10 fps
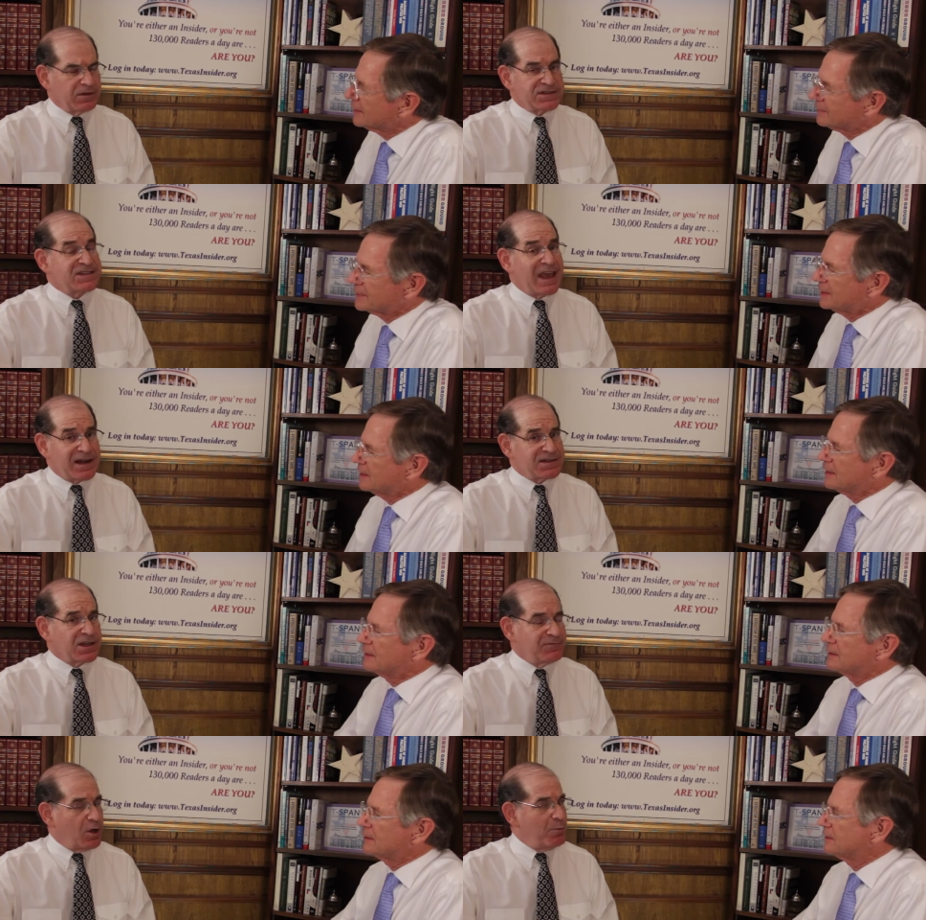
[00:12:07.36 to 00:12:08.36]
Speaker 1: yeah. the status
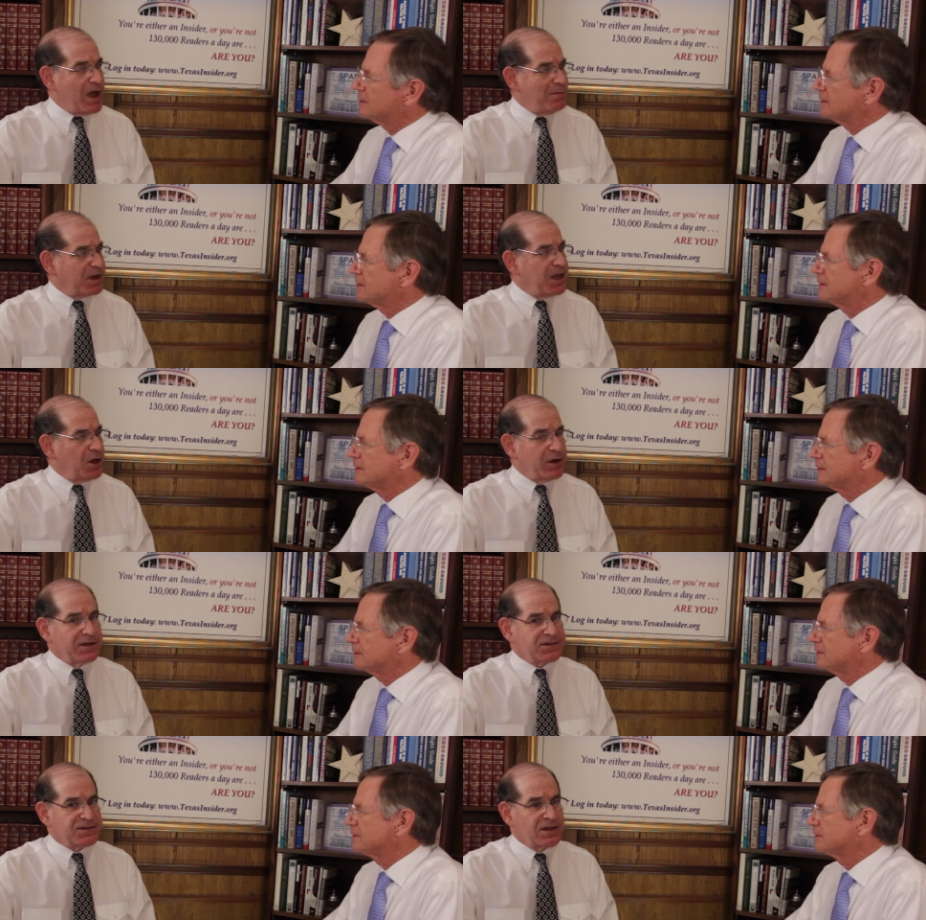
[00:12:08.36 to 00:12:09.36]
of Obamacare?
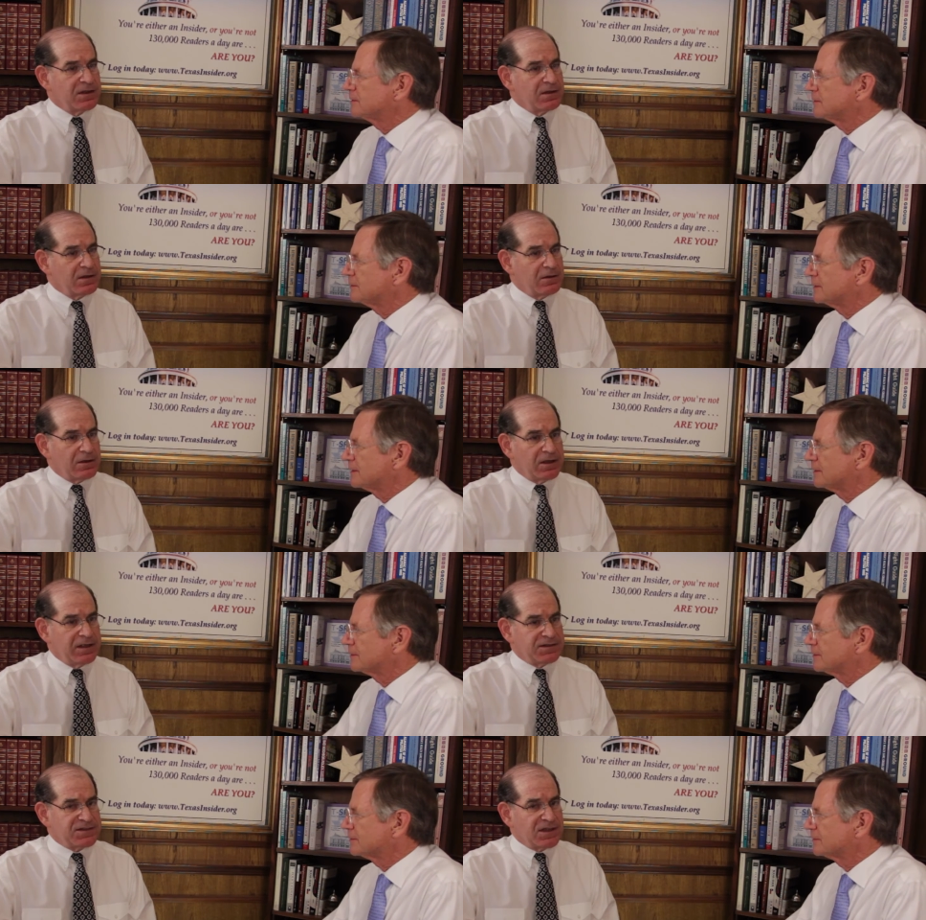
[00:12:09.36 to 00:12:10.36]
Its,
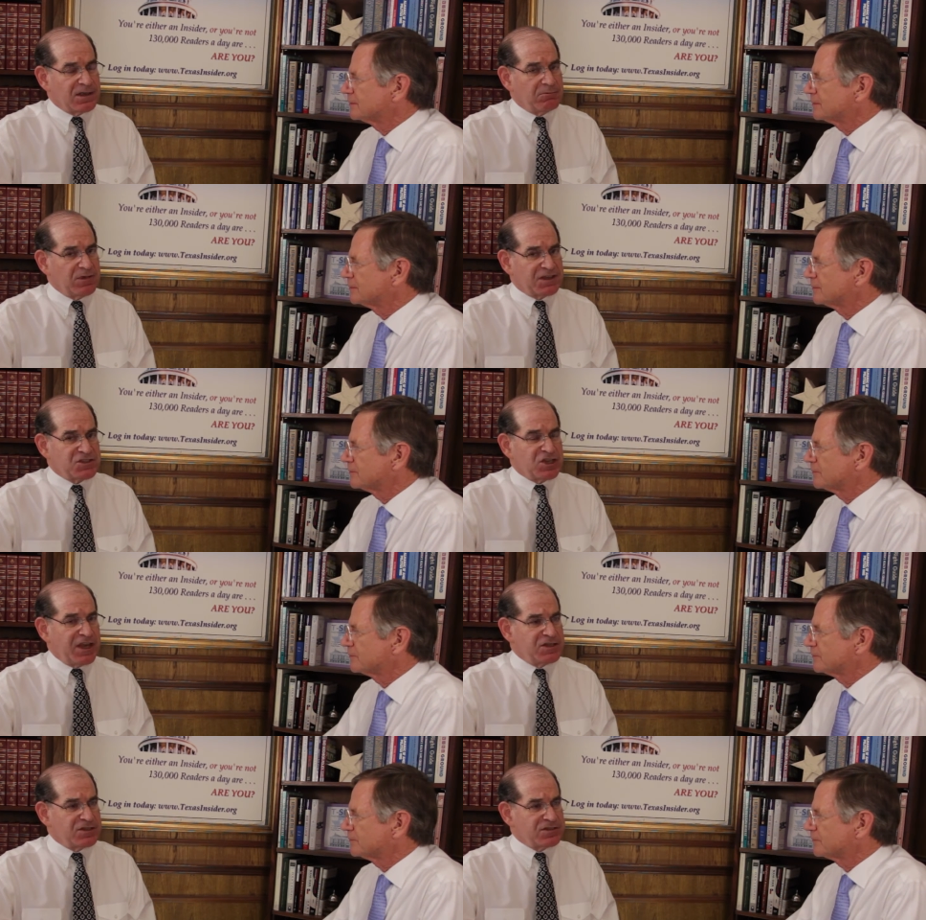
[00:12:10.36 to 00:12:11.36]
yeah. its uh,
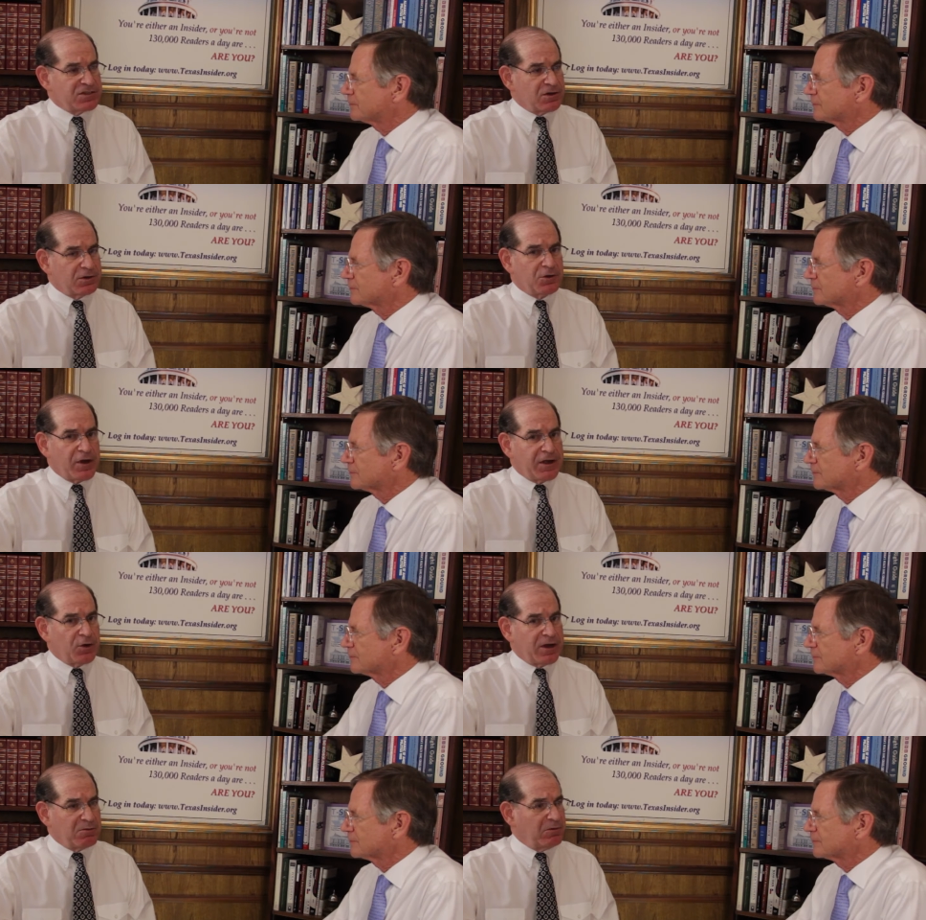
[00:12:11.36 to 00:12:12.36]
exchanges are
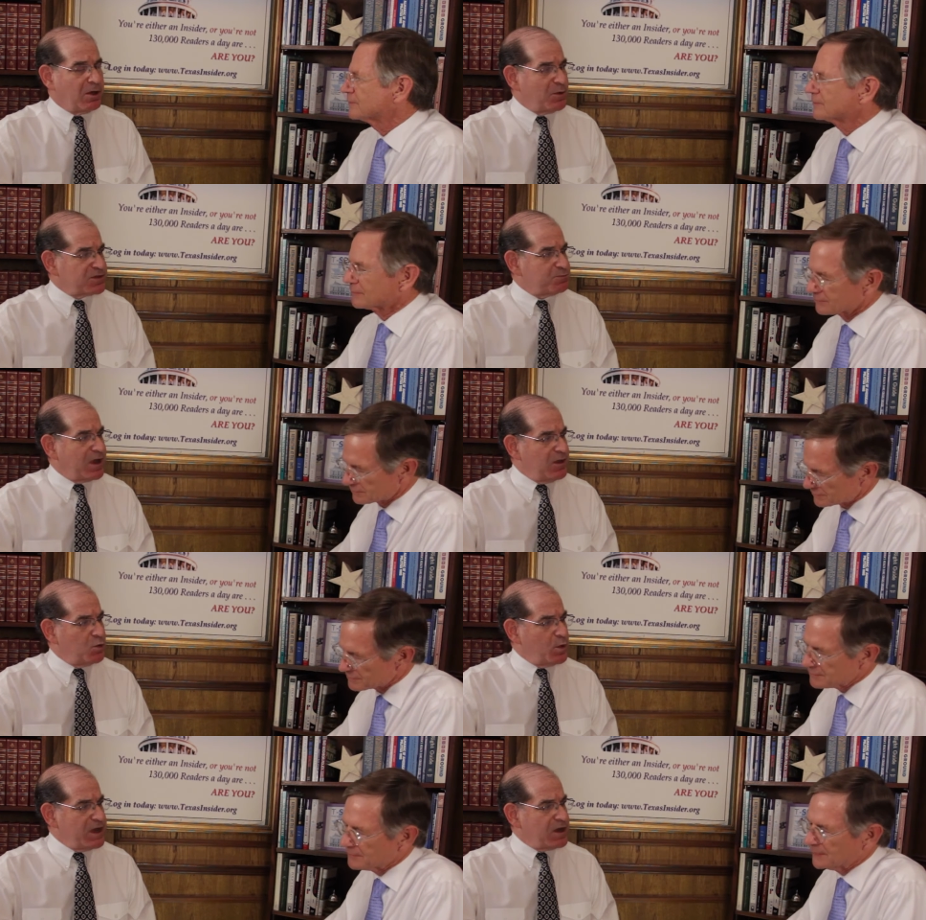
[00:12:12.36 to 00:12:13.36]
cratering almost by the
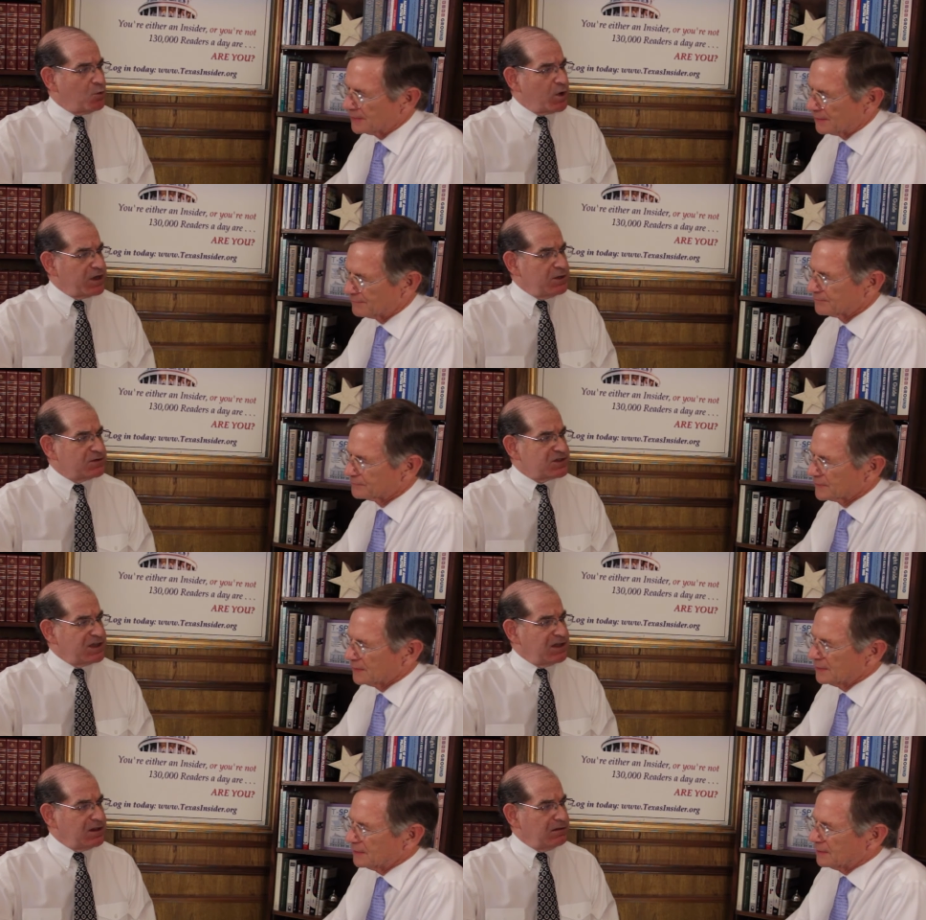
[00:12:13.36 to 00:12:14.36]
week. Yeah. What are you
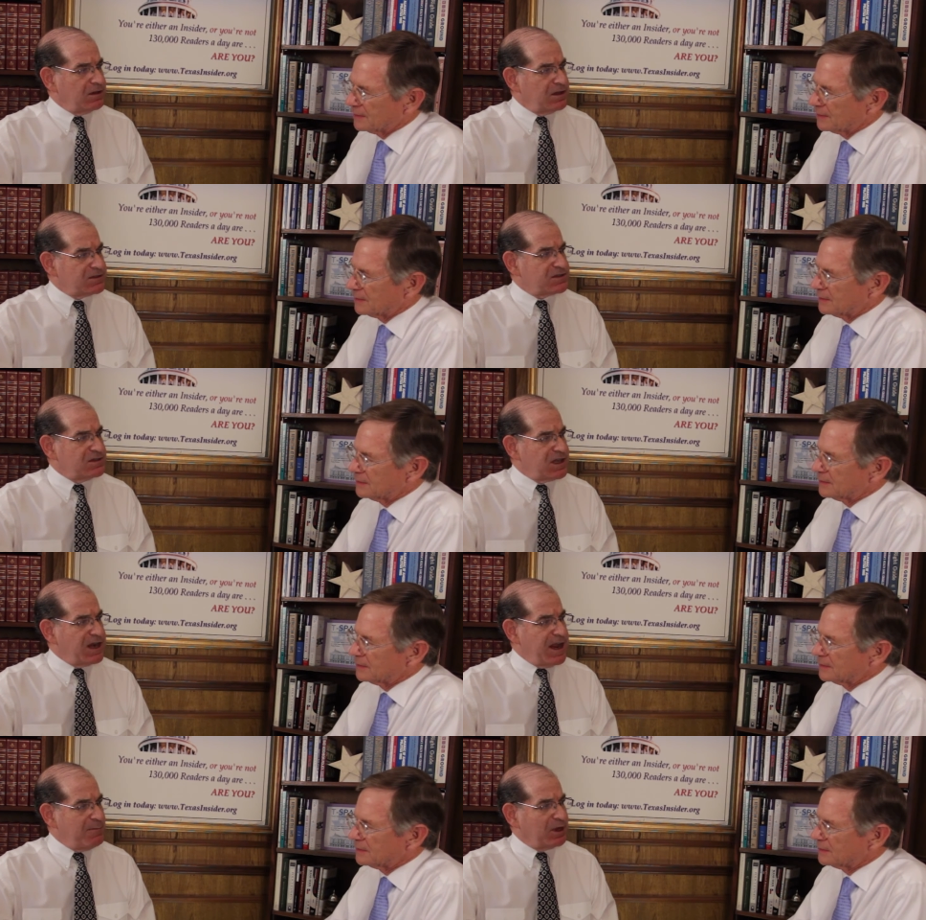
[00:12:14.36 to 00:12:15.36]
seeing is the
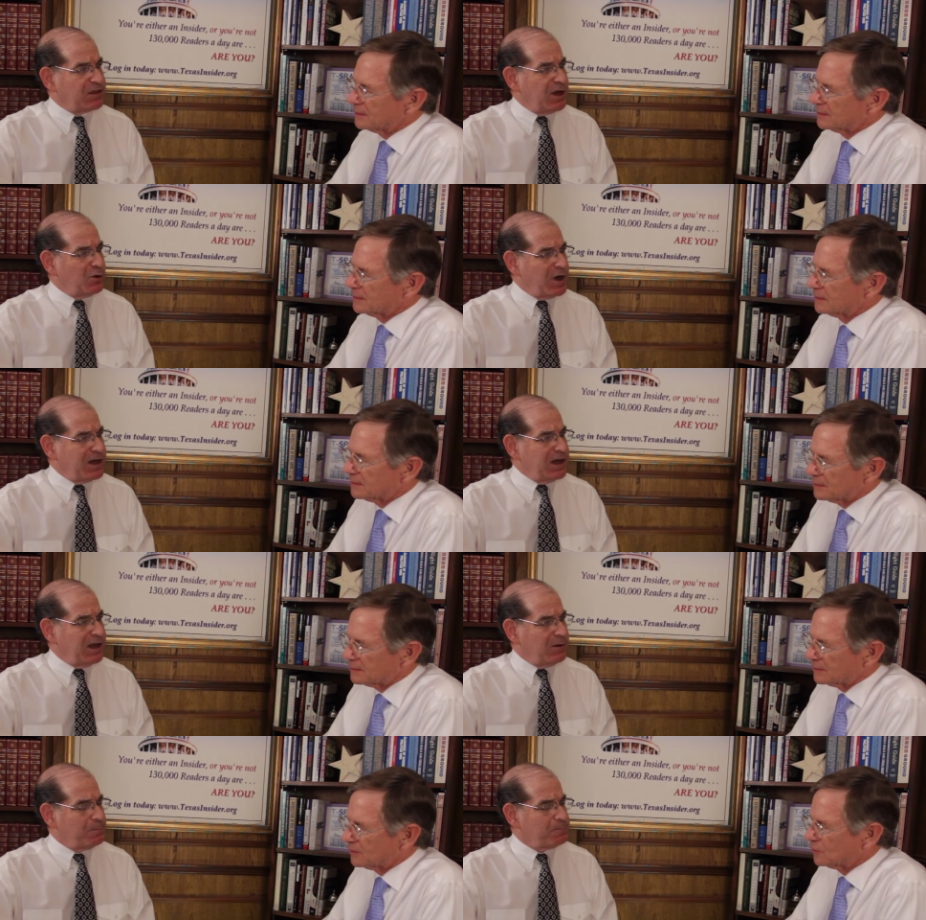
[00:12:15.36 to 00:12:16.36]
dynamic there right now?